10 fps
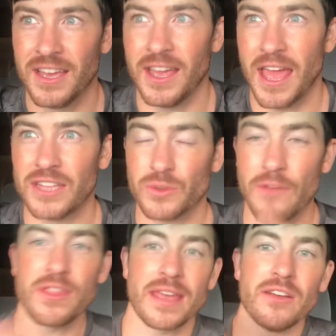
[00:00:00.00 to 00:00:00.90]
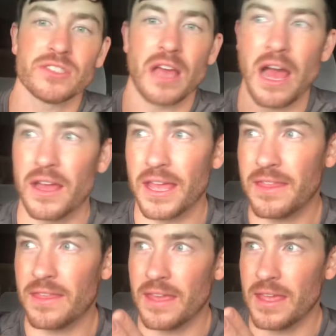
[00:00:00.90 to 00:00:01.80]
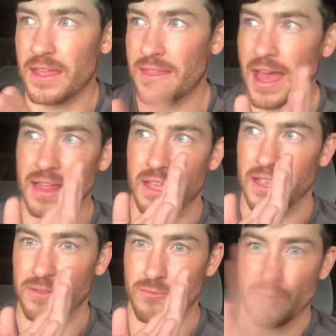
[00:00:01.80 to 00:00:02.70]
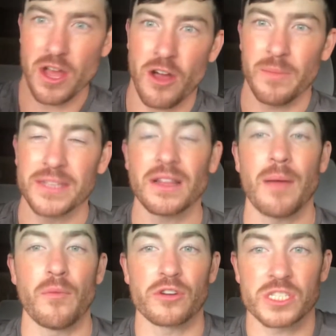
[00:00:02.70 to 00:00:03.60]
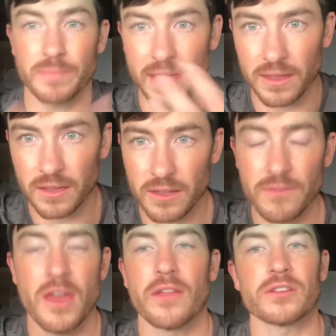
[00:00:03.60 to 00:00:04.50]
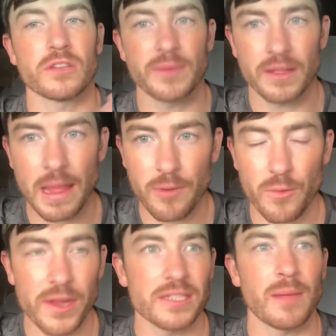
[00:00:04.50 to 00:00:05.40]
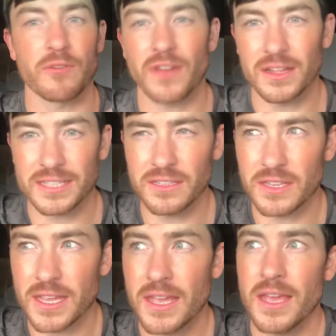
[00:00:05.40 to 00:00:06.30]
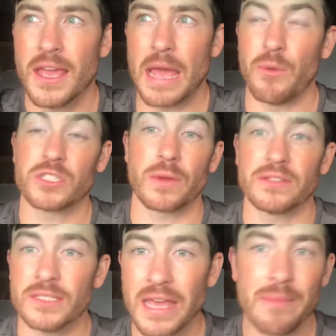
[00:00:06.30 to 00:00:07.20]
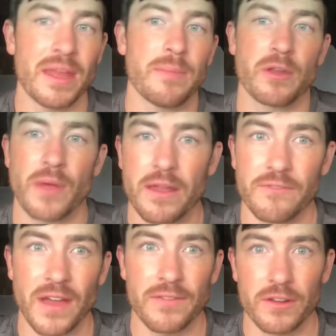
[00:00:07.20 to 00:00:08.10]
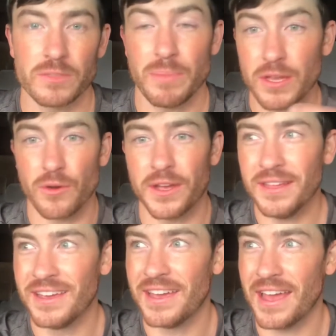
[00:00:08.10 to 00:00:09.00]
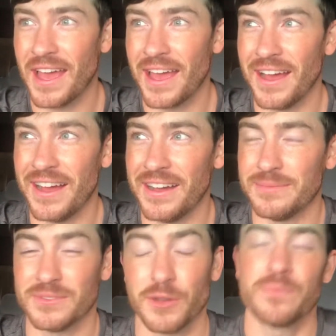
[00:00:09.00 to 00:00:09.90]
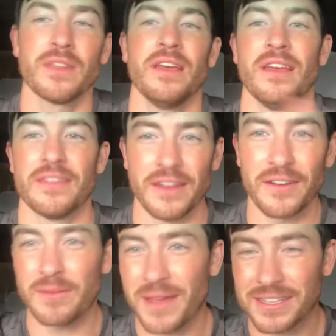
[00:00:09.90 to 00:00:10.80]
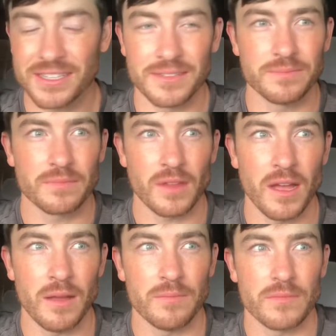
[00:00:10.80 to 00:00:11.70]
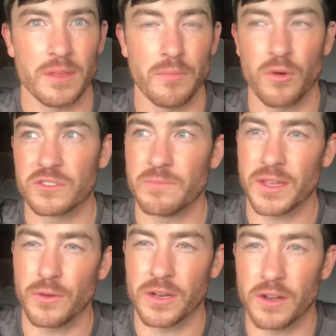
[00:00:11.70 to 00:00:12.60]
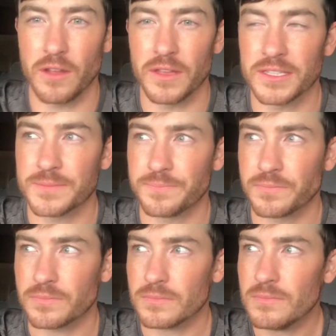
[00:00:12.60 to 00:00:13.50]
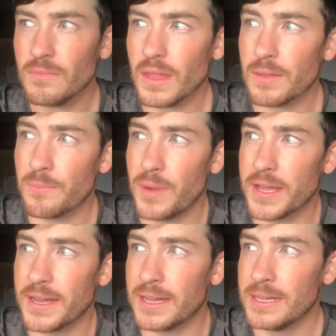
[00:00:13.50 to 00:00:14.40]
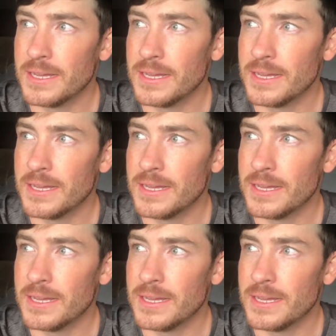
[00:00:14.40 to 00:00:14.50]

And so everything else in that realm is a lot more speculative. There's going to be a lot more risk, a lot more volatility. And what's around today may not be around in 5 years. Bitcoin. So then I'll get back to the importance of Bitcoin and all this. But